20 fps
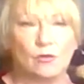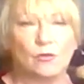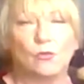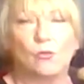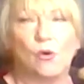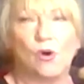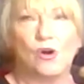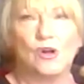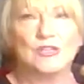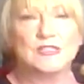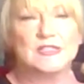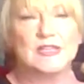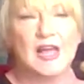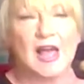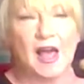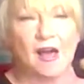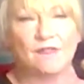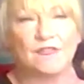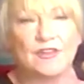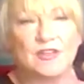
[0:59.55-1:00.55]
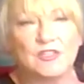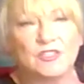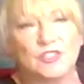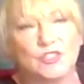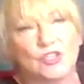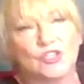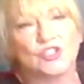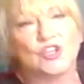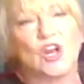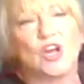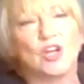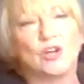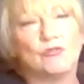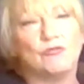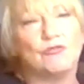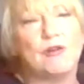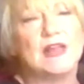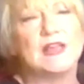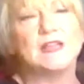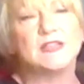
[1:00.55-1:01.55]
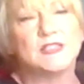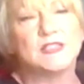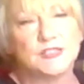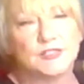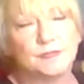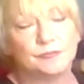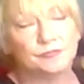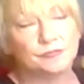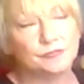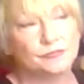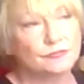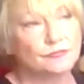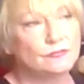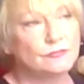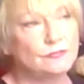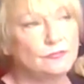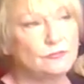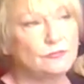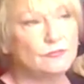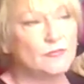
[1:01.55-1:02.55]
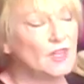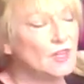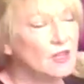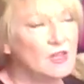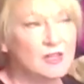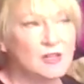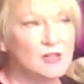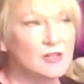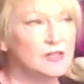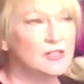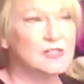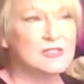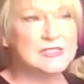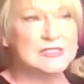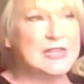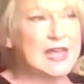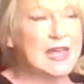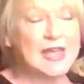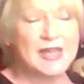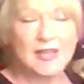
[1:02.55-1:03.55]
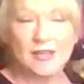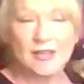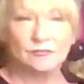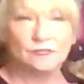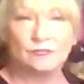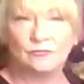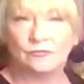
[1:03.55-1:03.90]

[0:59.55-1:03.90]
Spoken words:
was having such a great day.